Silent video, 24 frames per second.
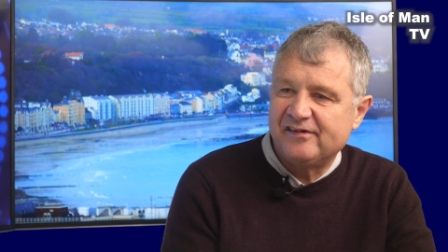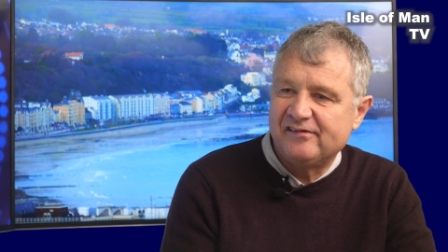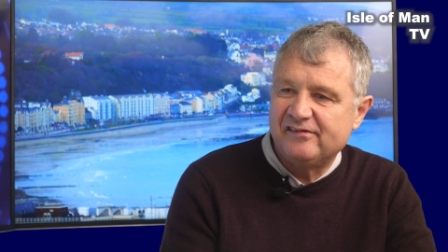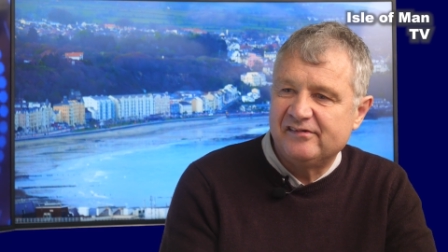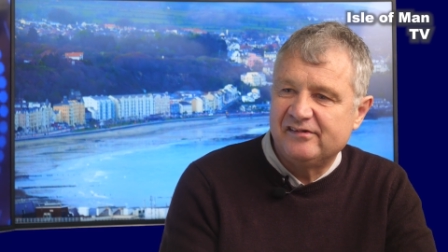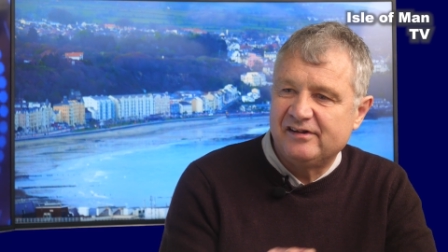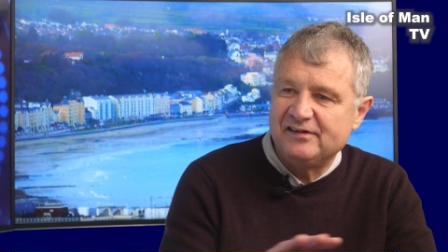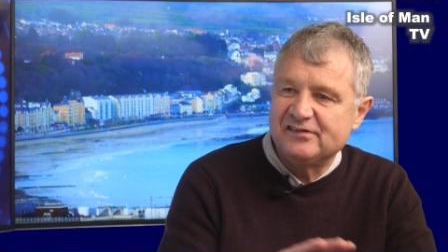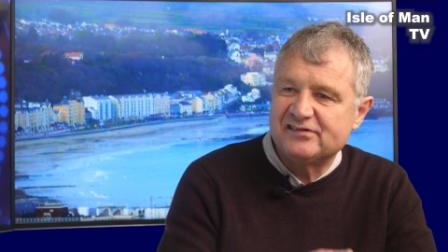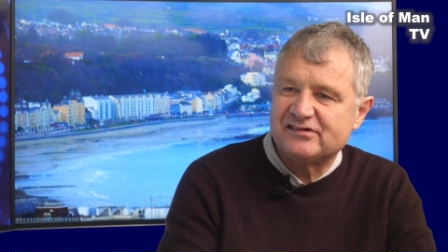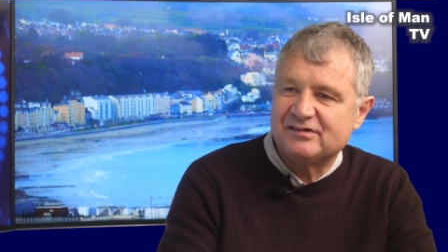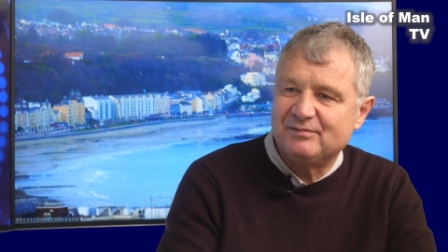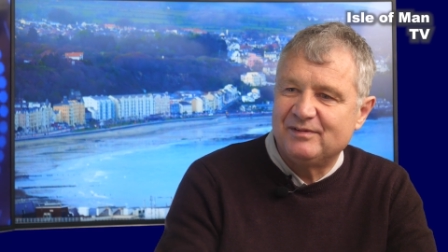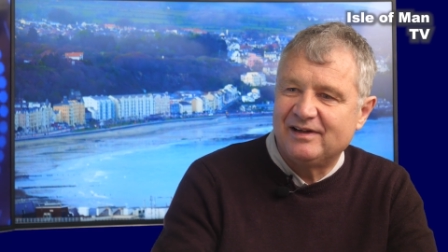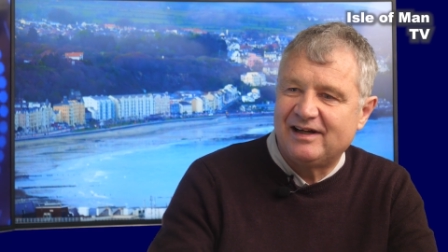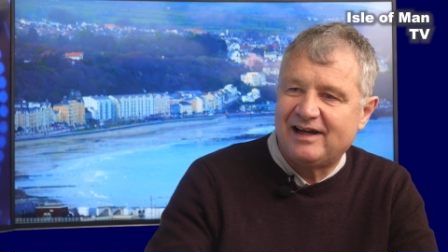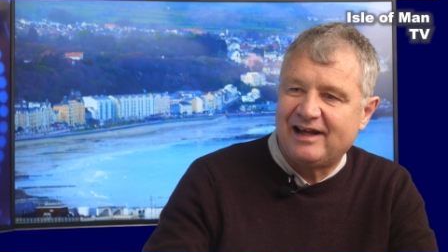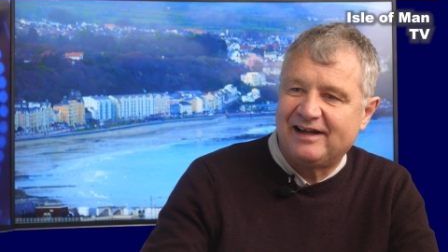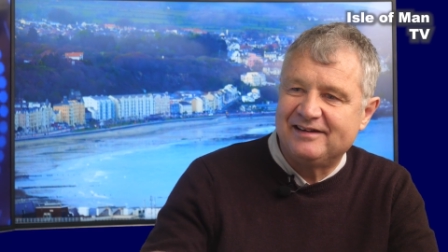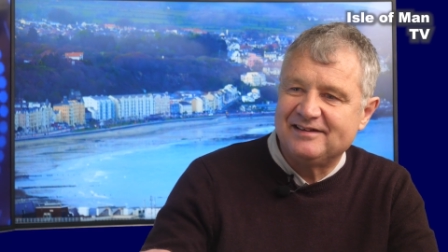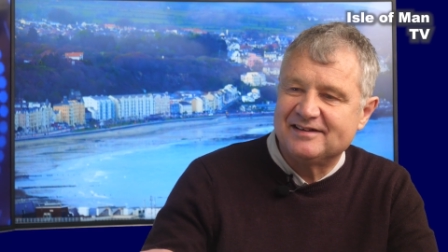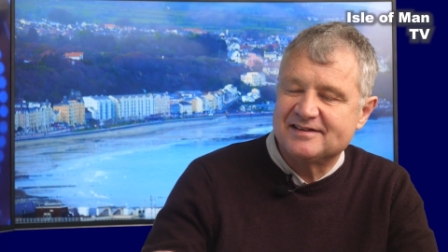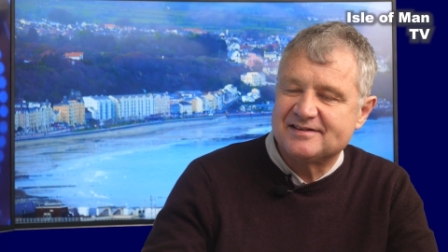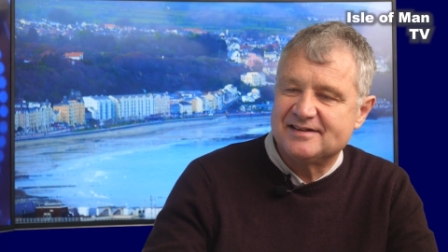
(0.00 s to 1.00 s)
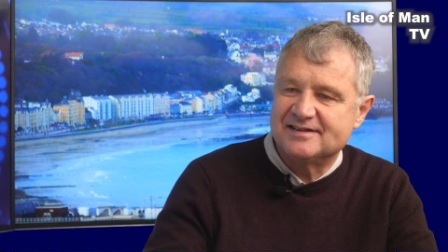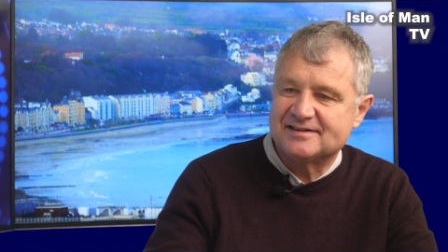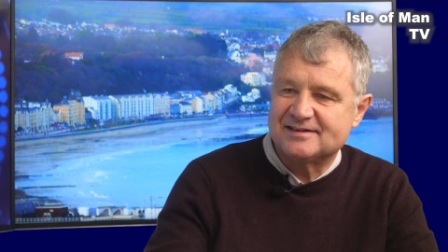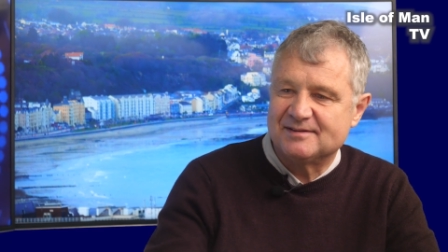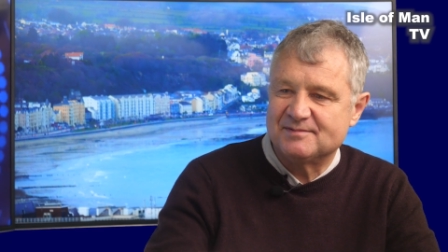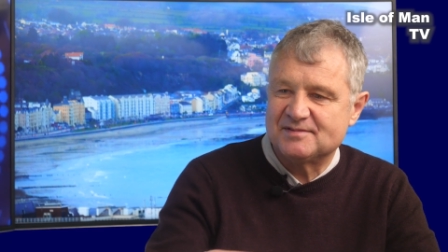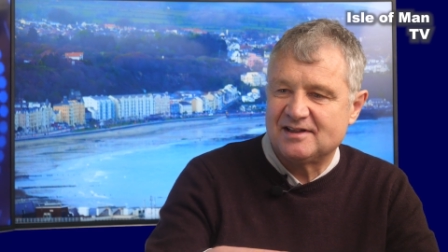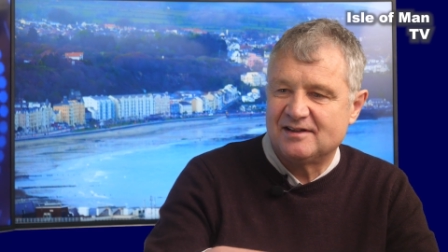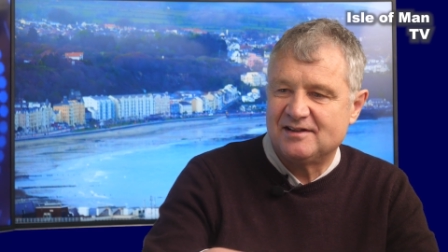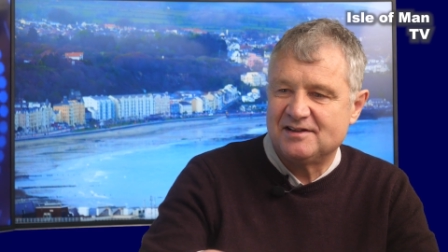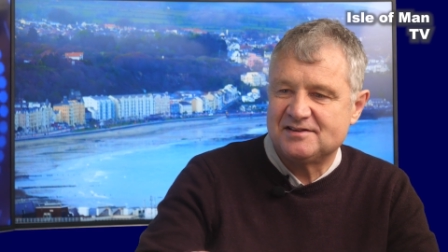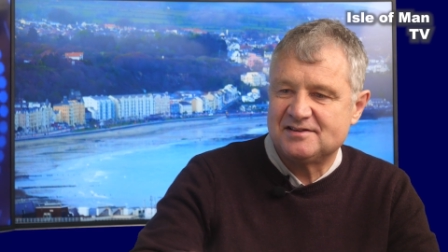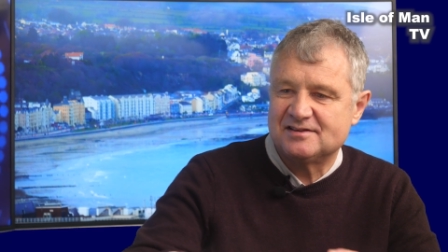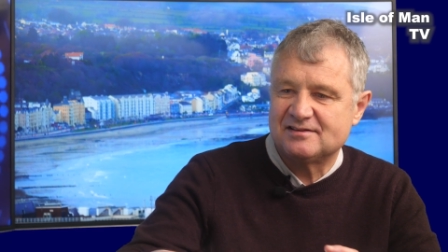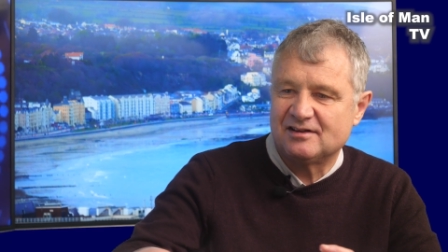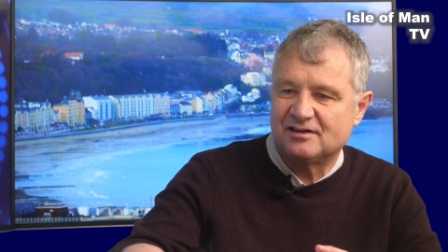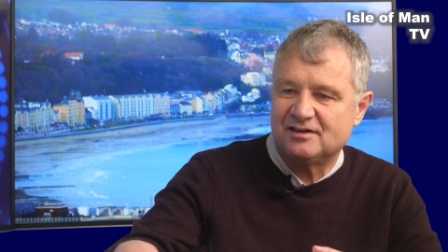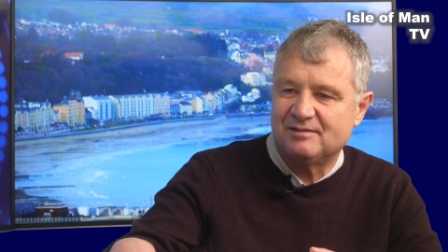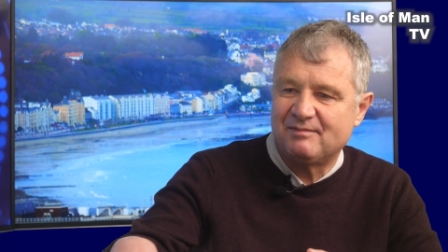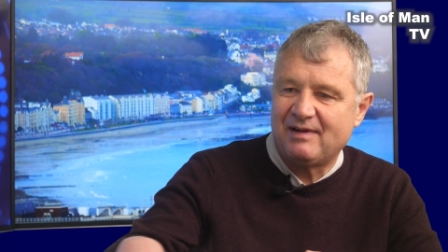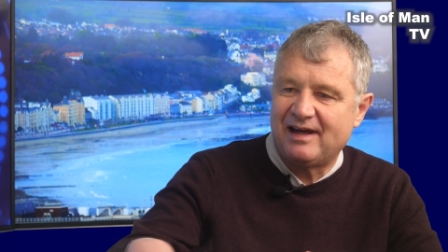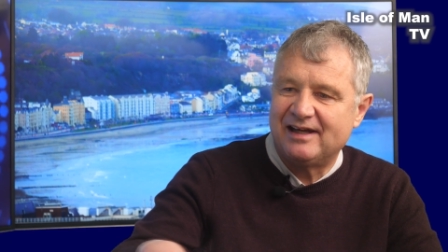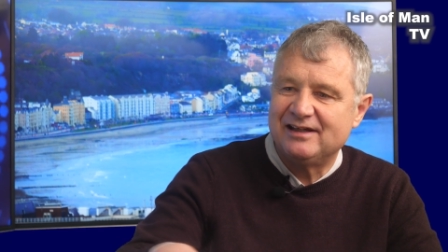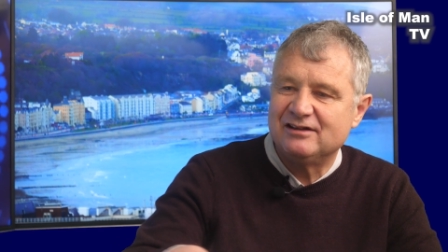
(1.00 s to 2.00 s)
This is an instrument landing system. So right. this is
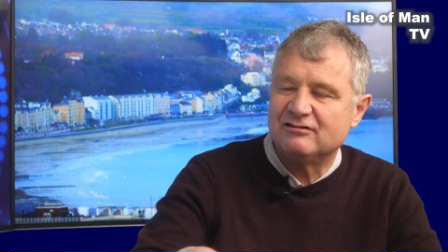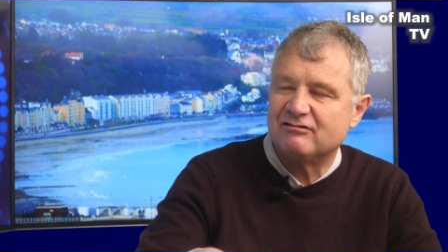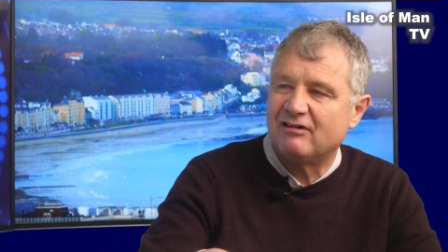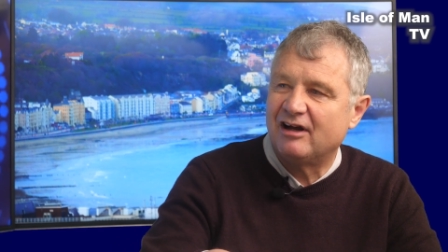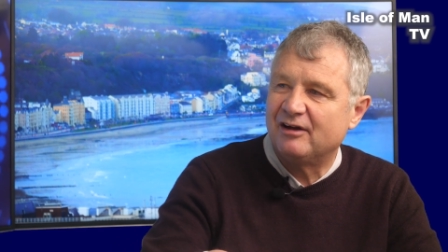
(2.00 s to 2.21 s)
on the main